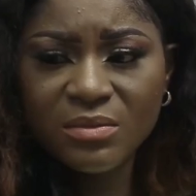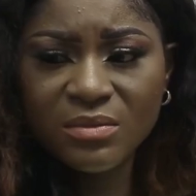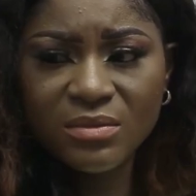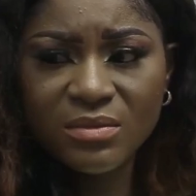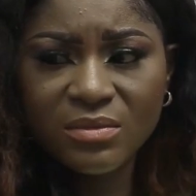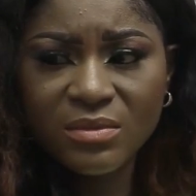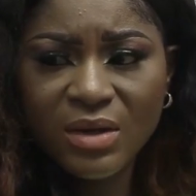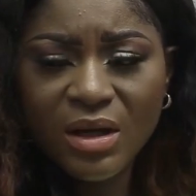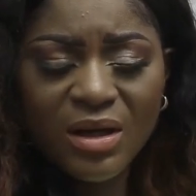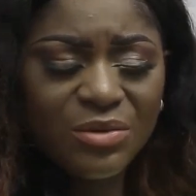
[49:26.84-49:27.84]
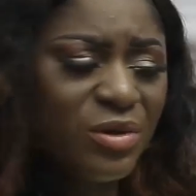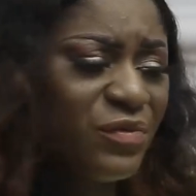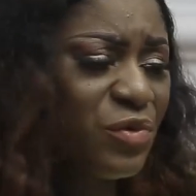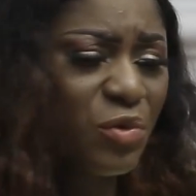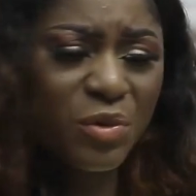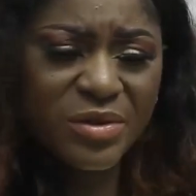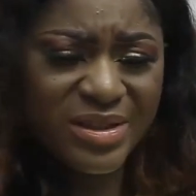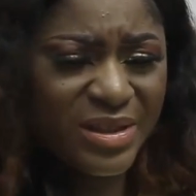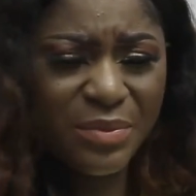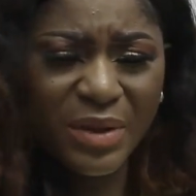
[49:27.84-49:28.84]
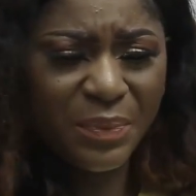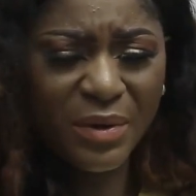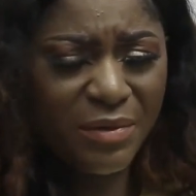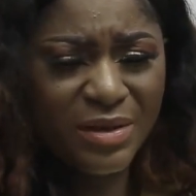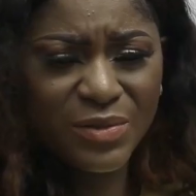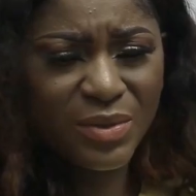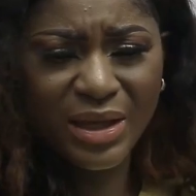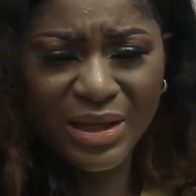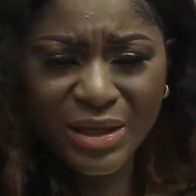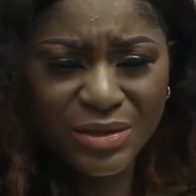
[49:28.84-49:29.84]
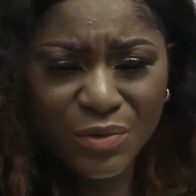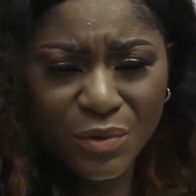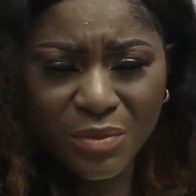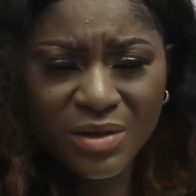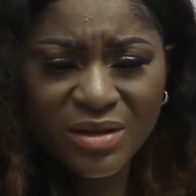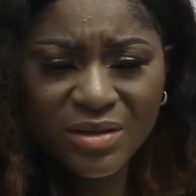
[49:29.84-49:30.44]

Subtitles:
I don't even know what to tell my parents when I get home.